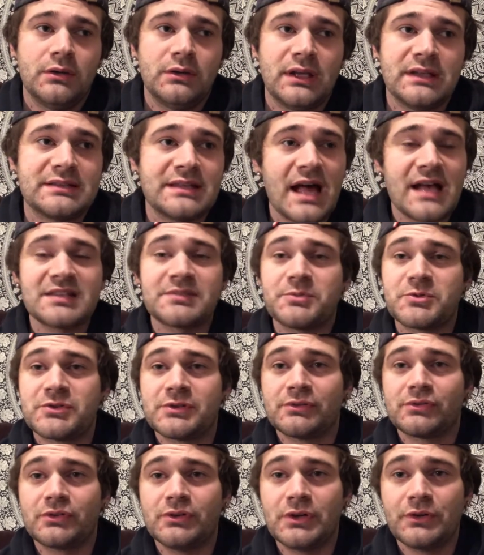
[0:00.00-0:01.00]
It's not
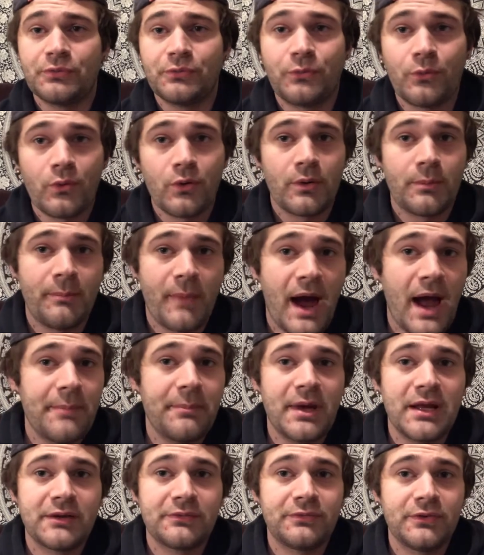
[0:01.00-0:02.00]
specifically for my
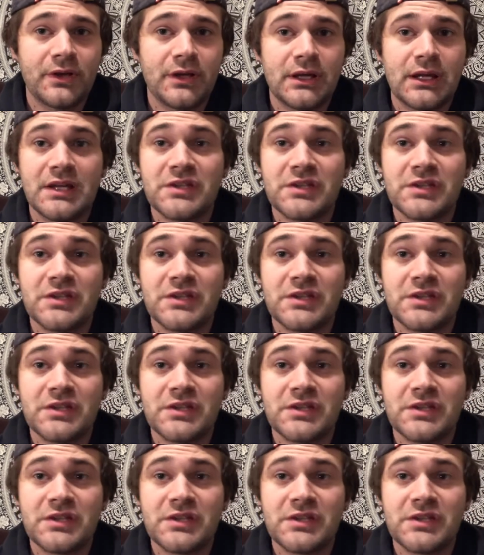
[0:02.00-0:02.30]
benefit.